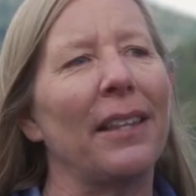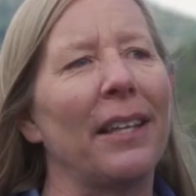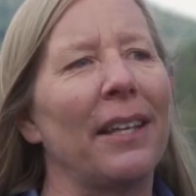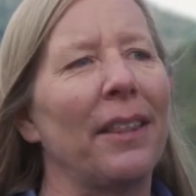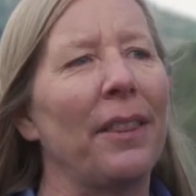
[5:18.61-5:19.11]

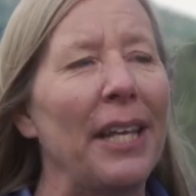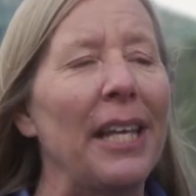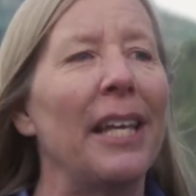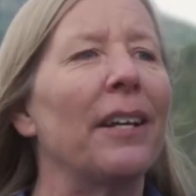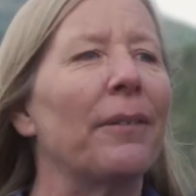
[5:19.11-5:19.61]
the
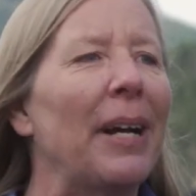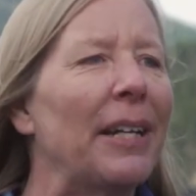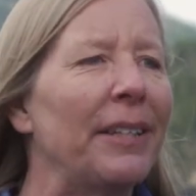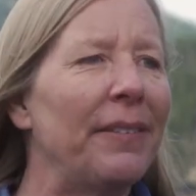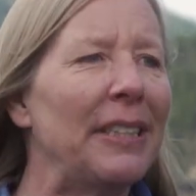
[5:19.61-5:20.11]
thinking
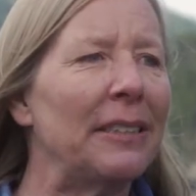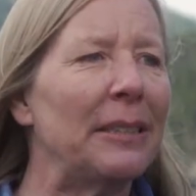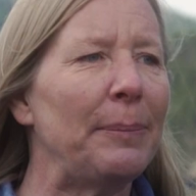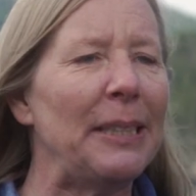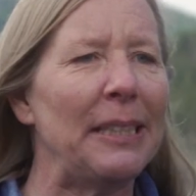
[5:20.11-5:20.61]
around invasive
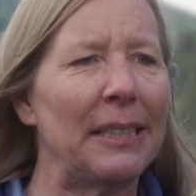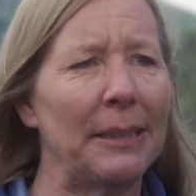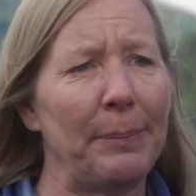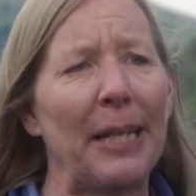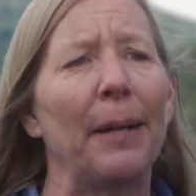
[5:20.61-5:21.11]
species
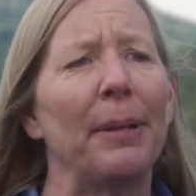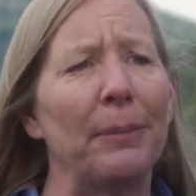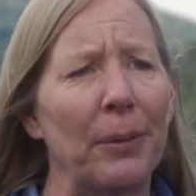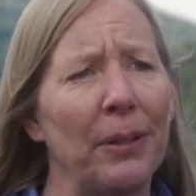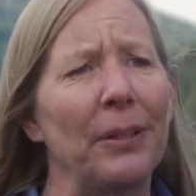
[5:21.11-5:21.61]
is
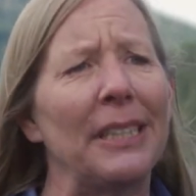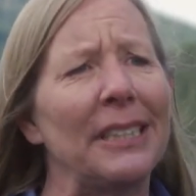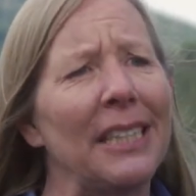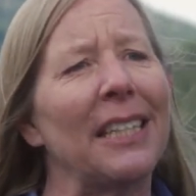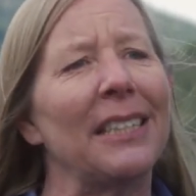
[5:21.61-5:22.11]
becoming more
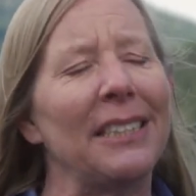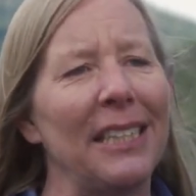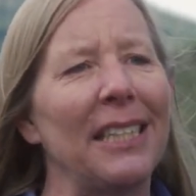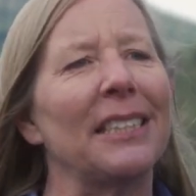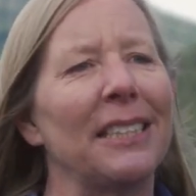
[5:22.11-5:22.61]
holistic, and
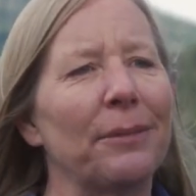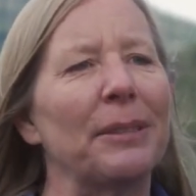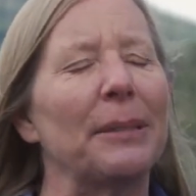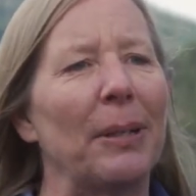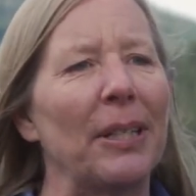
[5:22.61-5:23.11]
CKISS is
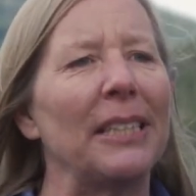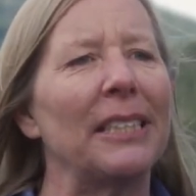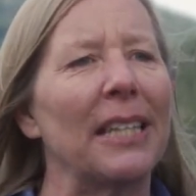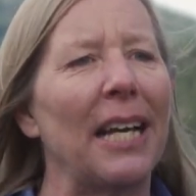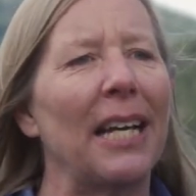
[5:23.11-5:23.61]

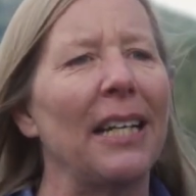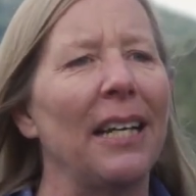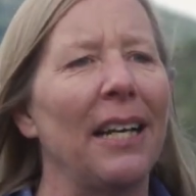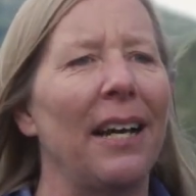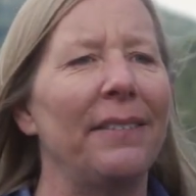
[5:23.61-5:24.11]
responding to that.
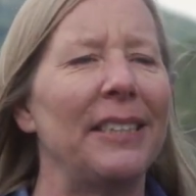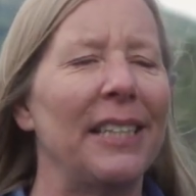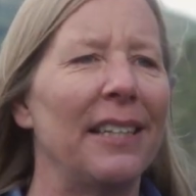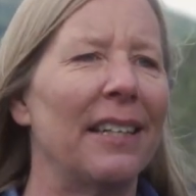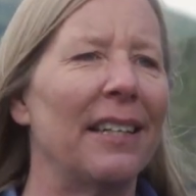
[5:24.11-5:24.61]
I've
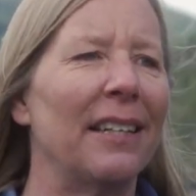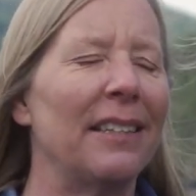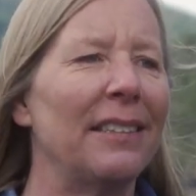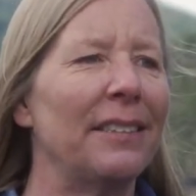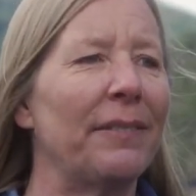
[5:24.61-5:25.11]
seen
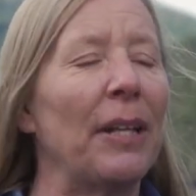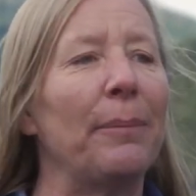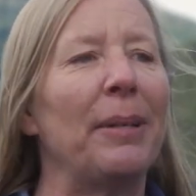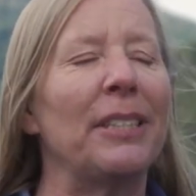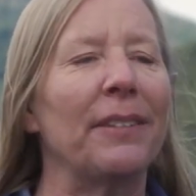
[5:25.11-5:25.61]
the
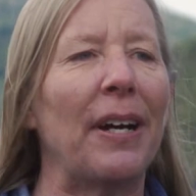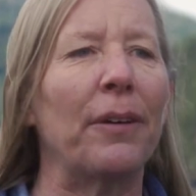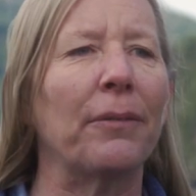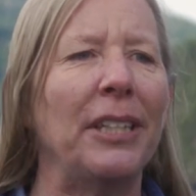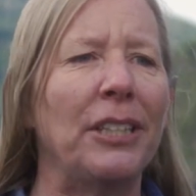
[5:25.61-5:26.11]
development of
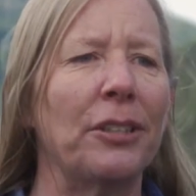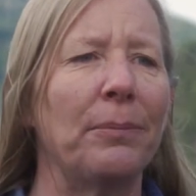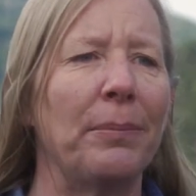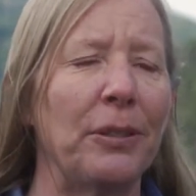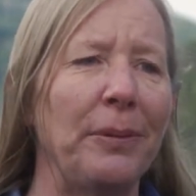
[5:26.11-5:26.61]

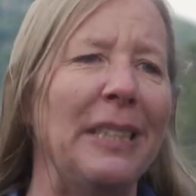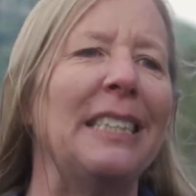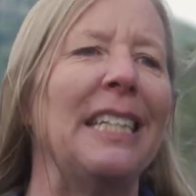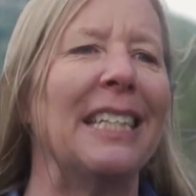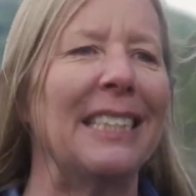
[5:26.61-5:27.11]
outreach between
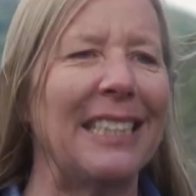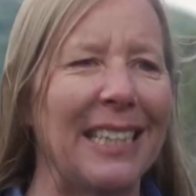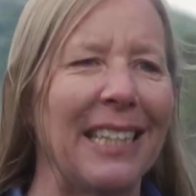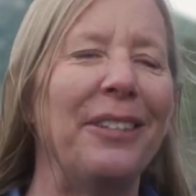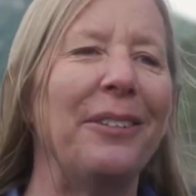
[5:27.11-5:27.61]
CKISS
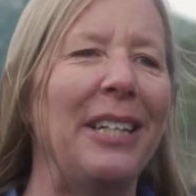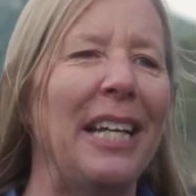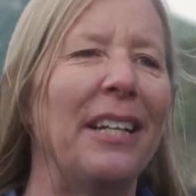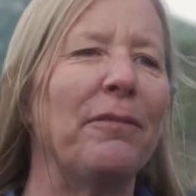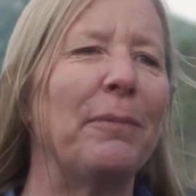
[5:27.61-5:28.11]
and the Kootenay Native